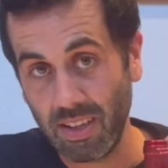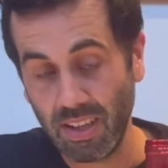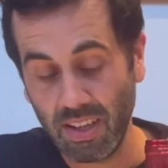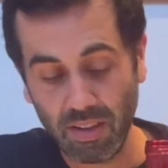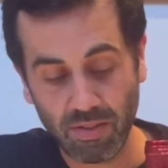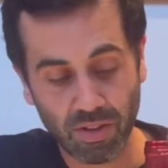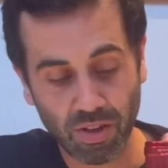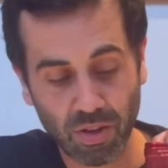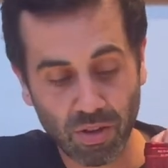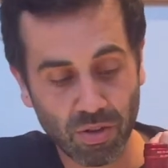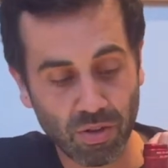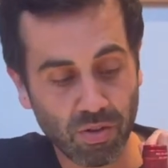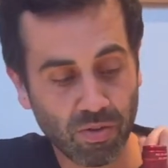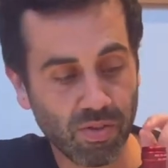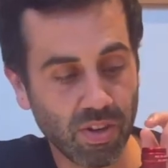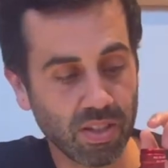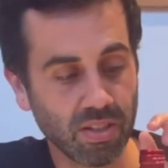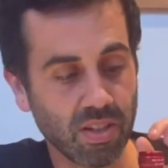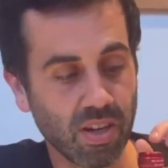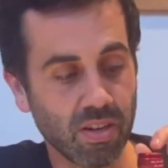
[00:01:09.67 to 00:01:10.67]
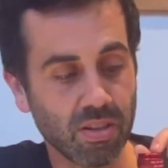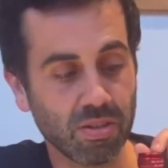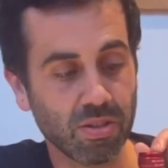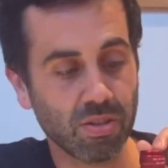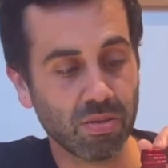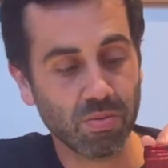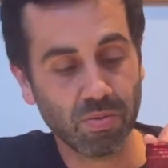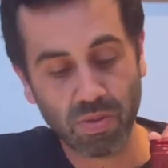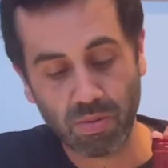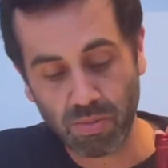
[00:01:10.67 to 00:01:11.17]
If you're going to a friend's
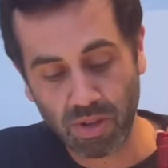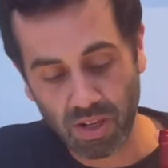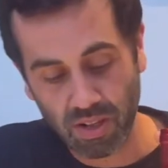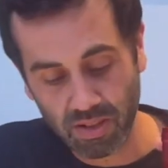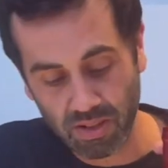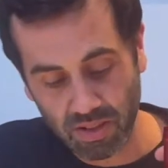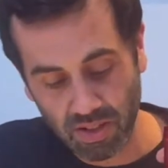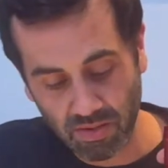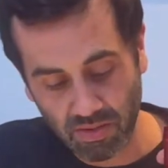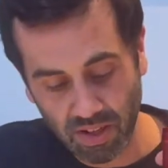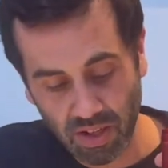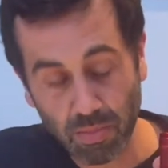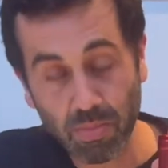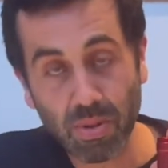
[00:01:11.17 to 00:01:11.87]
house with a bottle of 78